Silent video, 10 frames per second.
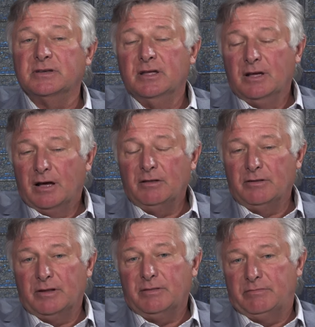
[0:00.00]
And
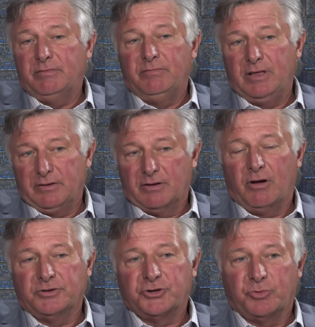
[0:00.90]
in
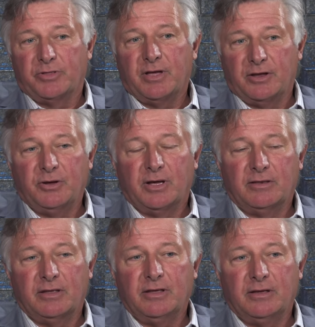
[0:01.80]
concert with that, you had
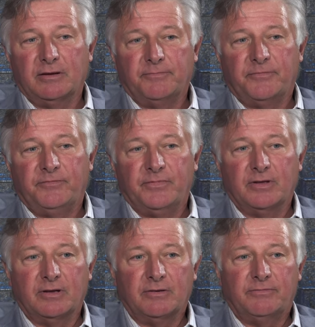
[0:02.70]
the um,
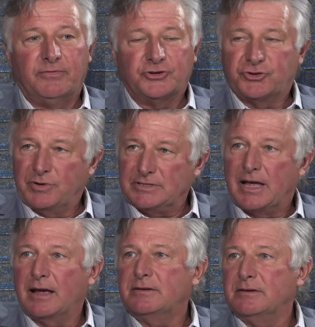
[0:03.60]
the Fisheries
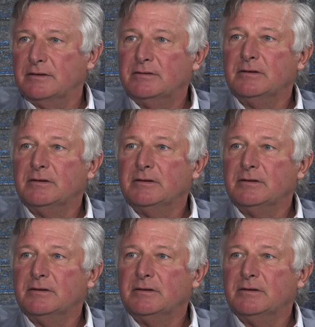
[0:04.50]
Act and